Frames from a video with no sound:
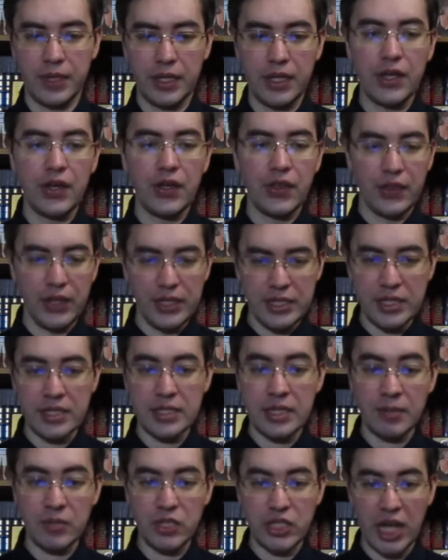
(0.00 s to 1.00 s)
This is
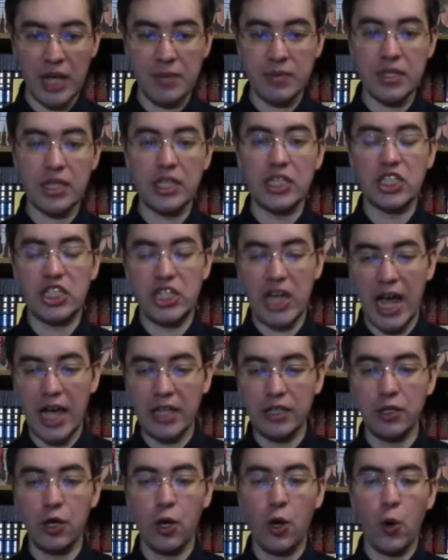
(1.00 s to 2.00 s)
sometimes done
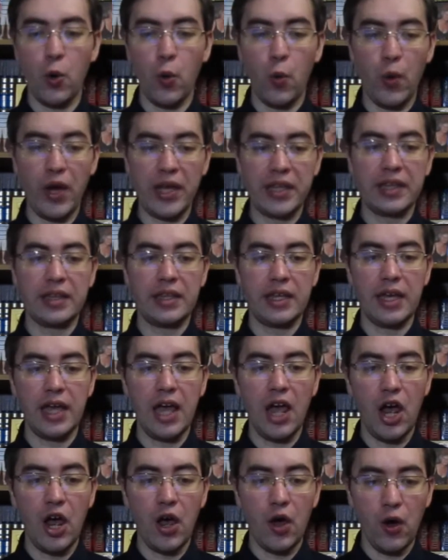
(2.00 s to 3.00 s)
when the
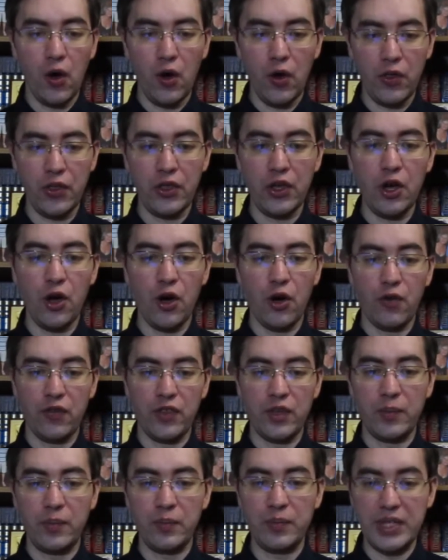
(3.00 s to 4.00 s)
author of the
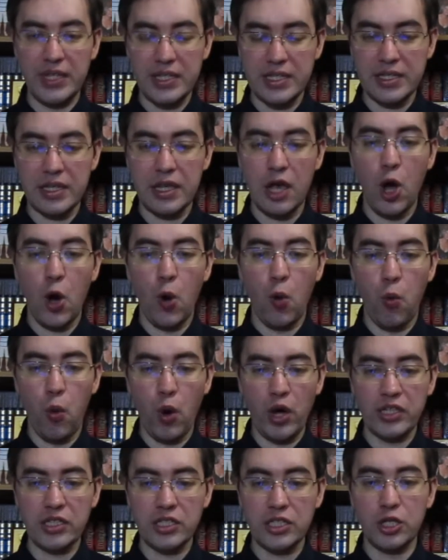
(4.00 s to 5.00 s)
piece
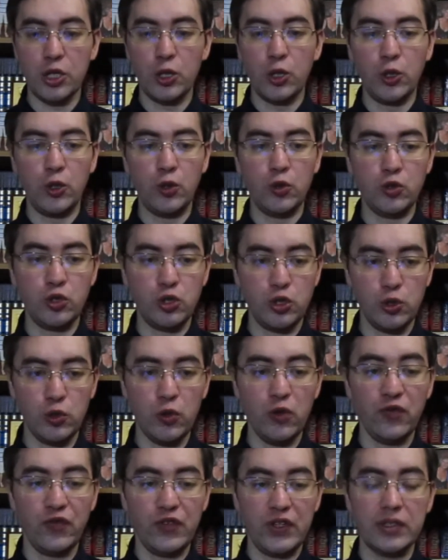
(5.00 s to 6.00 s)
wants you to
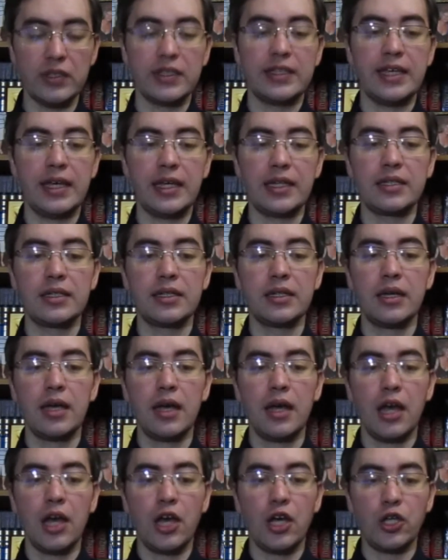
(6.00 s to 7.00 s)
feel that
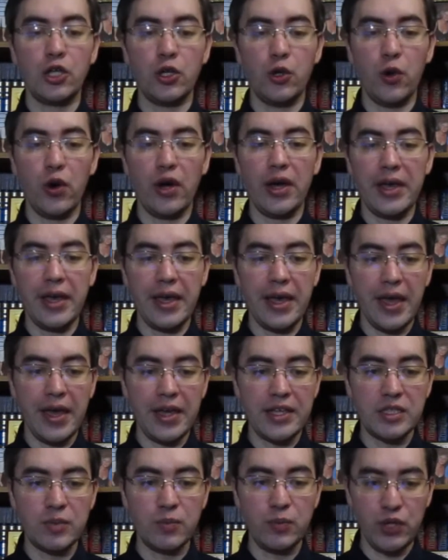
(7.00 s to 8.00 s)
you're
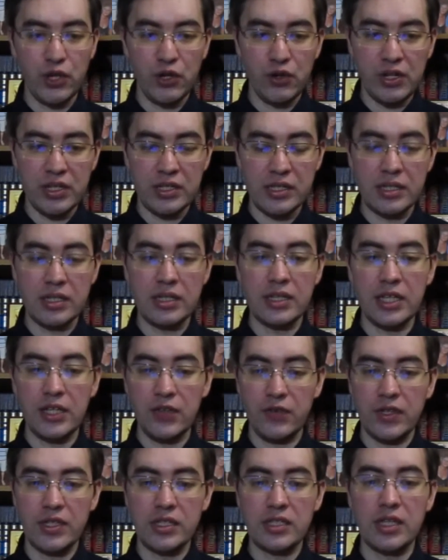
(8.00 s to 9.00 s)
experiencing
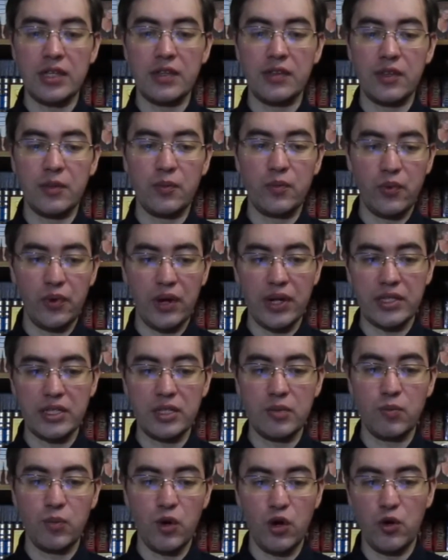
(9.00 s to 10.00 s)
events in the present
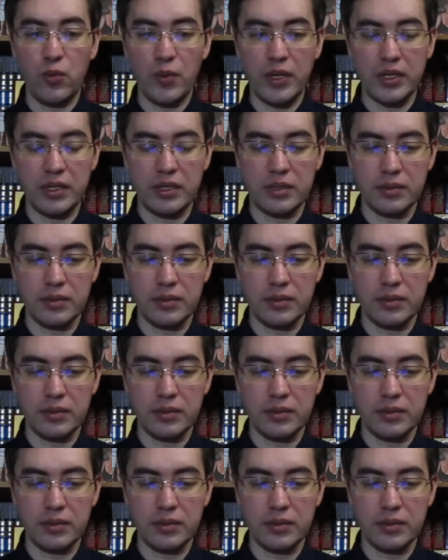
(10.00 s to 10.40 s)
moment.